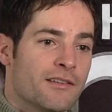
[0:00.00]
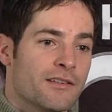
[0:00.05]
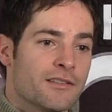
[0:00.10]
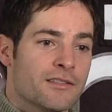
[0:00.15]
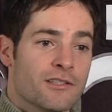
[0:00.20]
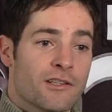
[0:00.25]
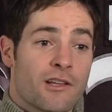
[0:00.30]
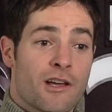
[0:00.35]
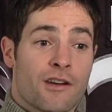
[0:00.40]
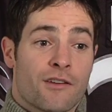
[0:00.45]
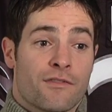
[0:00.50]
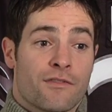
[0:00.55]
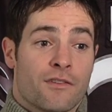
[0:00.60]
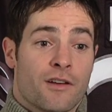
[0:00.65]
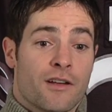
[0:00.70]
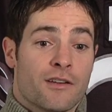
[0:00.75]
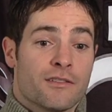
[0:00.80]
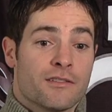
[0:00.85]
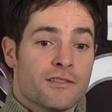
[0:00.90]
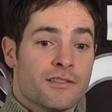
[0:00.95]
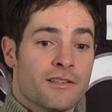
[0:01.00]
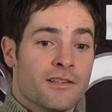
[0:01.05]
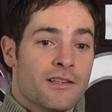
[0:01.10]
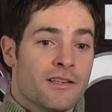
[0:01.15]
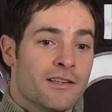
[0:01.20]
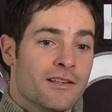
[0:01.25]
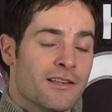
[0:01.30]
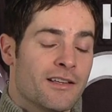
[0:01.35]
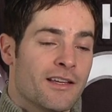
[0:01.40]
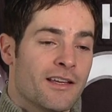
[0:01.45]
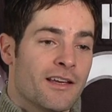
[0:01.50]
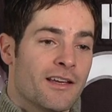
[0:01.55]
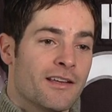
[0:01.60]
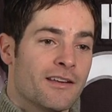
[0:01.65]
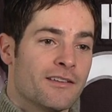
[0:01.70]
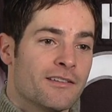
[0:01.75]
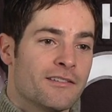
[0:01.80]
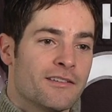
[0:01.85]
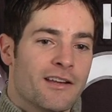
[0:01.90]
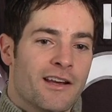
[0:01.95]
It's a lot of fun,
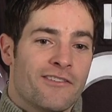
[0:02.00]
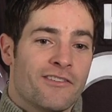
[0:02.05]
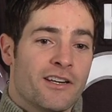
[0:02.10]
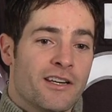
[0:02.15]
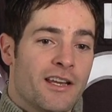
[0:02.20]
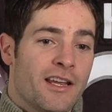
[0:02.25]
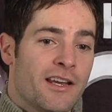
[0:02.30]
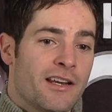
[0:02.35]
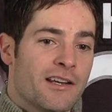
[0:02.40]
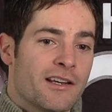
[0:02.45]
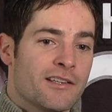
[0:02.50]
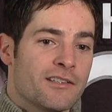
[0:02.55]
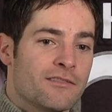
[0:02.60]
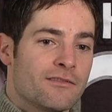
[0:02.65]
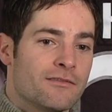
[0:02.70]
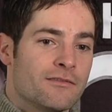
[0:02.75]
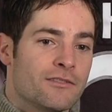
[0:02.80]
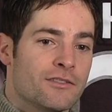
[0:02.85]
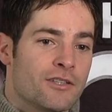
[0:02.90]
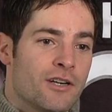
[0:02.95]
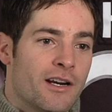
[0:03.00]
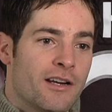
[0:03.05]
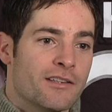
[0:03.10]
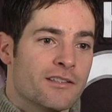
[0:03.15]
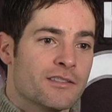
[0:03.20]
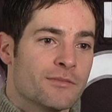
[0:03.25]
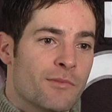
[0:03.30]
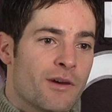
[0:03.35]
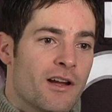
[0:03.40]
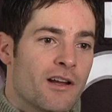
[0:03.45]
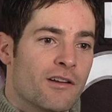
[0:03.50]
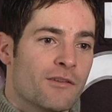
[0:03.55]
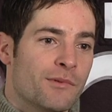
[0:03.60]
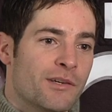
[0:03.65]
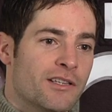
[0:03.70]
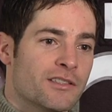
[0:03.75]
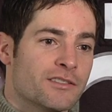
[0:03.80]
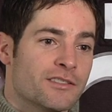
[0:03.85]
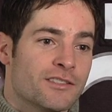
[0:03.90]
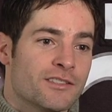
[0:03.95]
and every day I try and smile,
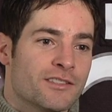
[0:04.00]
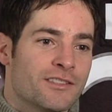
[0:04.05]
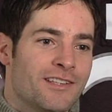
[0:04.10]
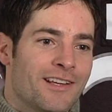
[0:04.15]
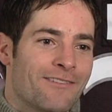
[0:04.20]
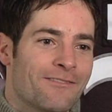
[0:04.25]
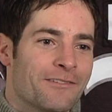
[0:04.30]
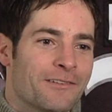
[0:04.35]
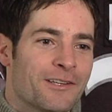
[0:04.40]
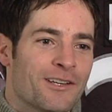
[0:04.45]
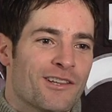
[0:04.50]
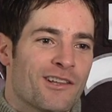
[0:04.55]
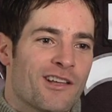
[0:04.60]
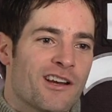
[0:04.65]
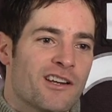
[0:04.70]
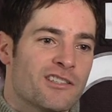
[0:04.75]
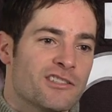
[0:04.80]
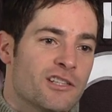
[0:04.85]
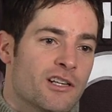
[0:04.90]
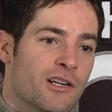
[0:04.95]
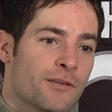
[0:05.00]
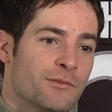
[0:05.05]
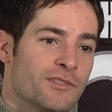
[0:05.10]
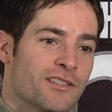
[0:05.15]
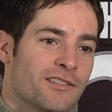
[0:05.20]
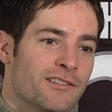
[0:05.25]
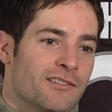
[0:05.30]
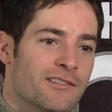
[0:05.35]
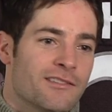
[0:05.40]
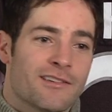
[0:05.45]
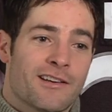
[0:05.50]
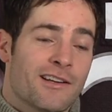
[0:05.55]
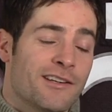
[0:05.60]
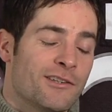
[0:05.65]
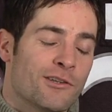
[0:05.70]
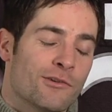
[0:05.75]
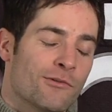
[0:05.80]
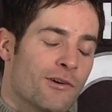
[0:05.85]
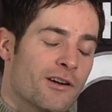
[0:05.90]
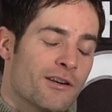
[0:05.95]
because there's definitely a lot of jobs that I
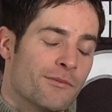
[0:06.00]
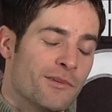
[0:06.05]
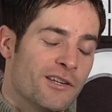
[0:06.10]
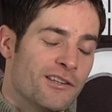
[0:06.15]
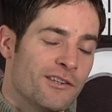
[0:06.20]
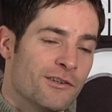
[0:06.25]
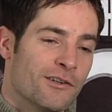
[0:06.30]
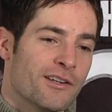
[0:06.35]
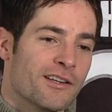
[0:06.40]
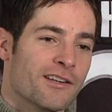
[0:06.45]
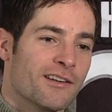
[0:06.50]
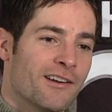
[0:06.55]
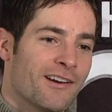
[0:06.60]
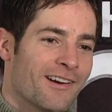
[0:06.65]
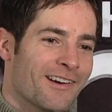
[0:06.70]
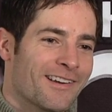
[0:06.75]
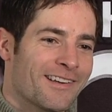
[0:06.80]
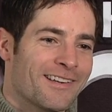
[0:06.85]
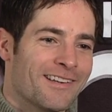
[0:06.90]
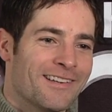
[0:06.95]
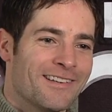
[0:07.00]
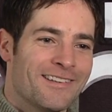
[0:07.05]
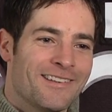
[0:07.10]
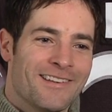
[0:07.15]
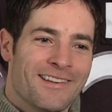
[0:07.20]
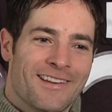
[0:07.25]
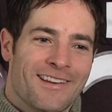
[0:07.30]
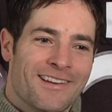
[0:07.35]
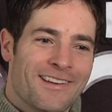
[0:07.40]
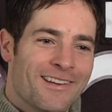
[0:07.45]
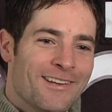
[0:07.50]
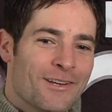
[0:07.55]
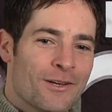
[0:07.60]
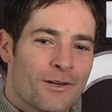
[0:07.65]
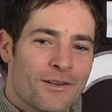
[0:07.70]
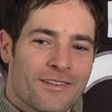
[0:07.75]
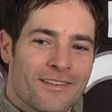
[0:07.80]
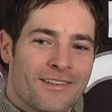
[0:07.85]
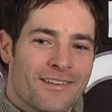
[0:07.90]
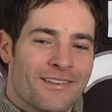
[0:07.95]
don't want to be doing, and hockey,
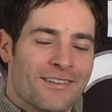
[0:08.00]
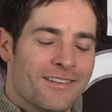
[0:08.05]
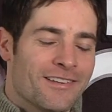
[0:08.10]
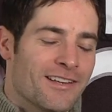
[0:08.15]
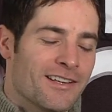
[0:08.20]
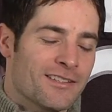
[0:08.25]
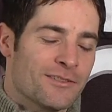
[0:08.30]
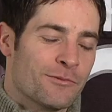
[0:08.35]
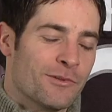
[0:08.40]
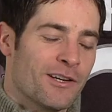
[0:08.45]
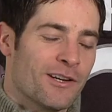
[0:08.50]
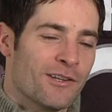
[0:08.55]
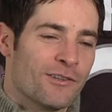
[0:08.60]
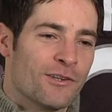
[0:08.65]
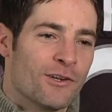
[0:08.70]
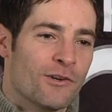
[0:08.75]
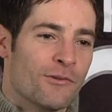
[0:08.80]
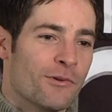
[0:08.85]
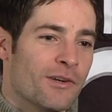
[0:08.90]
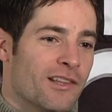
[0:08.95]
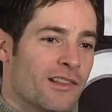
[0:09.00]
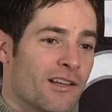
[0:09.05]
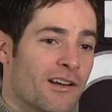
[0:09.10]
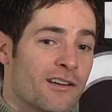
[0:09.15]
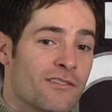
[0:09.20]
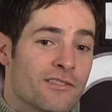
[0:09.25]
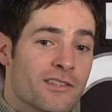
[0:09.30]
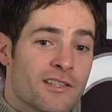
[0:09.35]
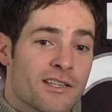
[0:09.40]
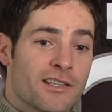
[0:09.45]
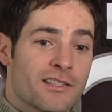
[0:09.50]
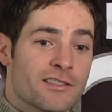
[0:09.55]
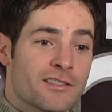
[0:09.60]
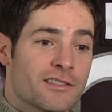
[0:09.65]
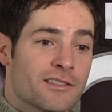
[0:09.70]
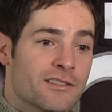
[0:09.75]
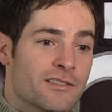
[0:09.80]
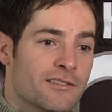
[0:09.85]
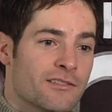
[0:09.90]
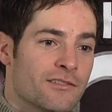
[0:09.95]
as we all know, we love, and
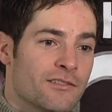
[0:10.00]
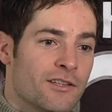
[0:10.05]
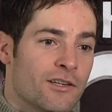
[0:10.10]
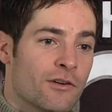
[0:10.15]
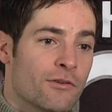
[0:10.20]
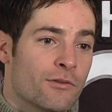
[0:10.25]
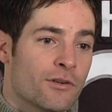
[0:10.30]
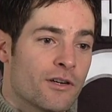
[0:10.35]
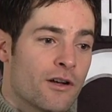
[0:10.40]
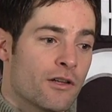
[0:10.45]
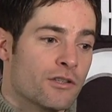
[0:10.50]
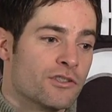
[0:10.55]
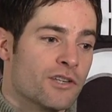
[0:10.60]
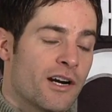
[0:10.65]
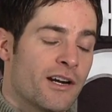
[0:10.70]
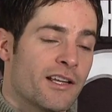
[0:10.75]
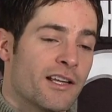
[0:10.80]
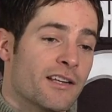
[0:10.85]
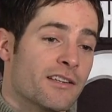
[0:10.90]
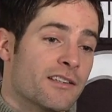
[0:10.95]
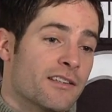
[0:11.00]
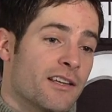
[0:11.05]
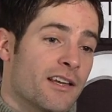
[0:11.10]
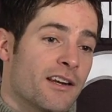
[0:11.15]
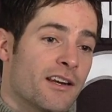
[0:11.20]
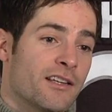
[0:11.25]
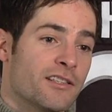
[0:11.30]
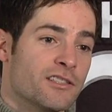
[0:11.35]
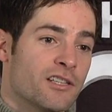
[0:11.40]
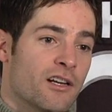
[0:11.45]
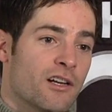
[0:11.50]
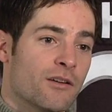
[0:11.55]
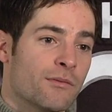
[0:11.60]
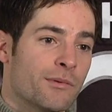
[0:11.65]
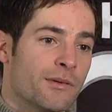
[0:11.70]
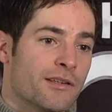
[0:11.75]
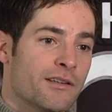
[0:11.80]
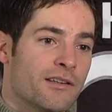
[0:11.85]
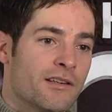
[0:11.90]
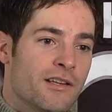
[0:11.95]
that's, we're all trying to get to the NHL, but